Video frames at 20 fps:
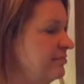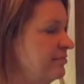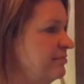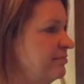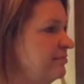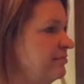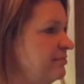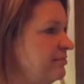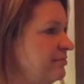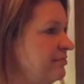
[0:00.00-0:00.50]

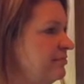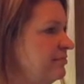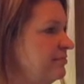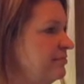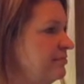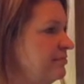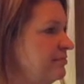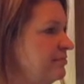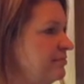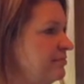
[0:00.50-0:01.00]

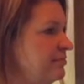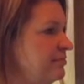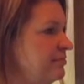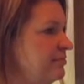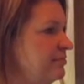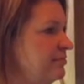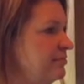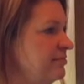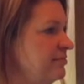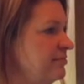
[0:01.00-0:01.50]

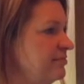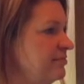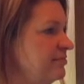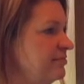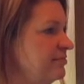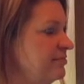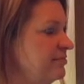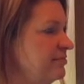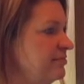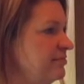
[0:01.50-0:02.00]

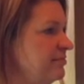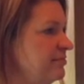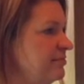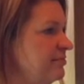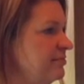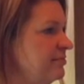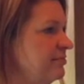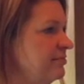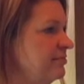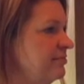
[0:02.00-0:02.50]

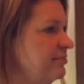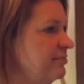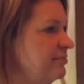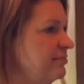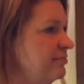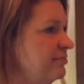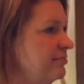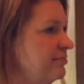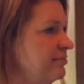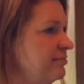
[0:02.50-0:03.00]

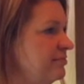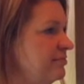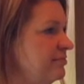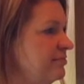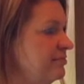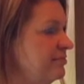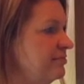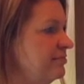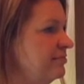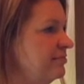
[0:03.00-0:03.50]

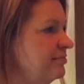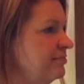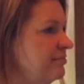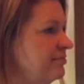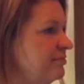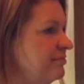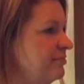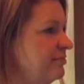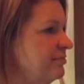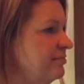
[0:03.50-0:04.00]

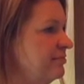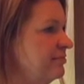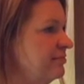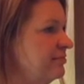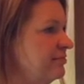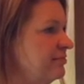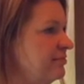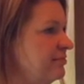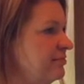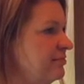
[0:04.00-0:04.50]

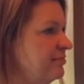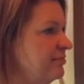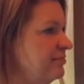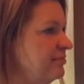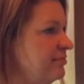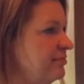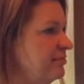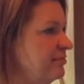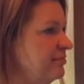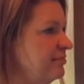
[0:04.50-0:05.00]

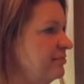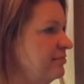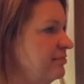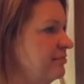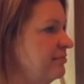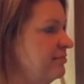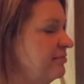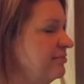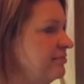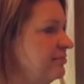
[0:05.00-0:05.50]

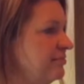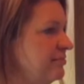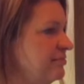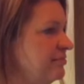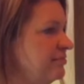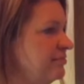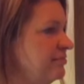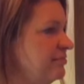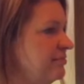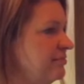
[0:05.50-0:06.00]

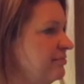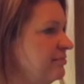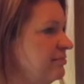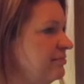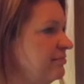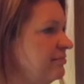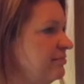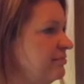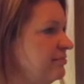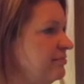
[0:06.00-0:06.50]

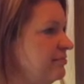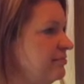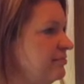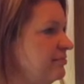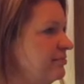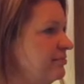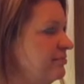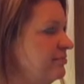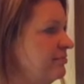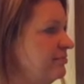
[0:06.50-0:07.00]

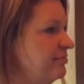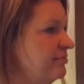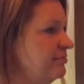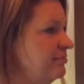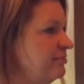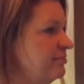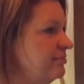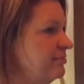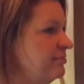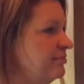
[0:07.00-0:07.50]

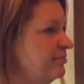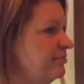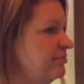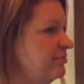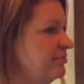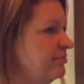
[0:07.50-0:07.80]
(silent)